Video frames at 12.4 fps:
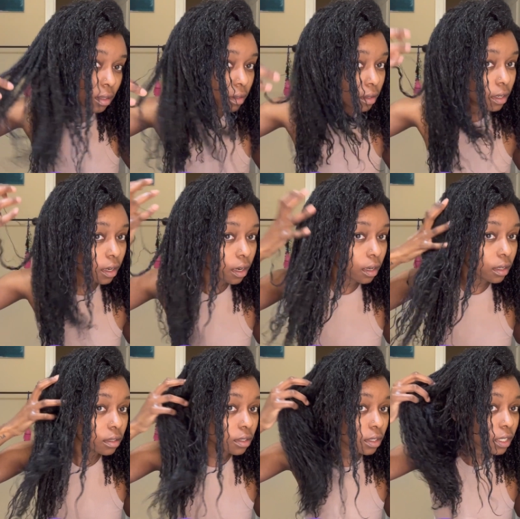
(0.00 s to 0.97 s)
The
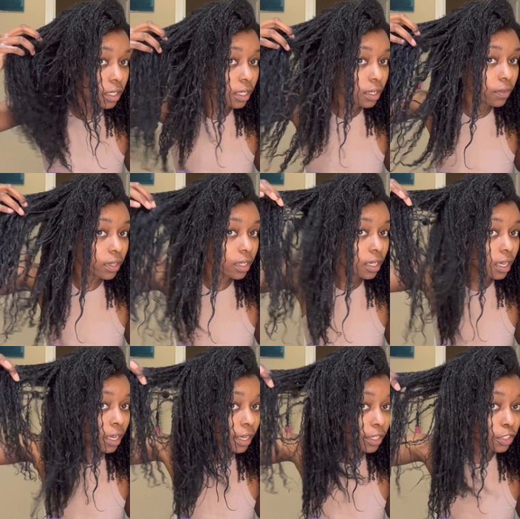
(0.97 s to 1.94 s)
curls are looking really
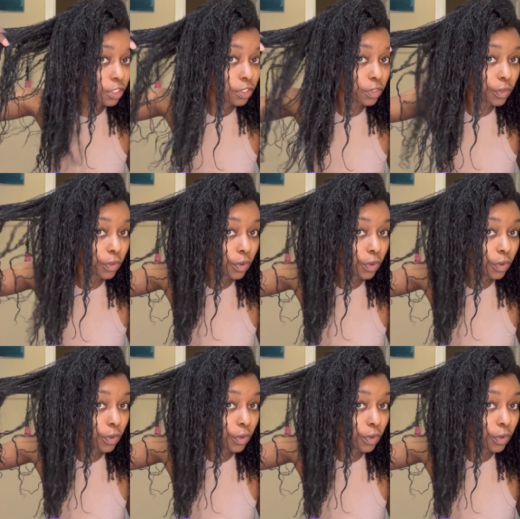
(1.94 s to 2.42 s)
nice.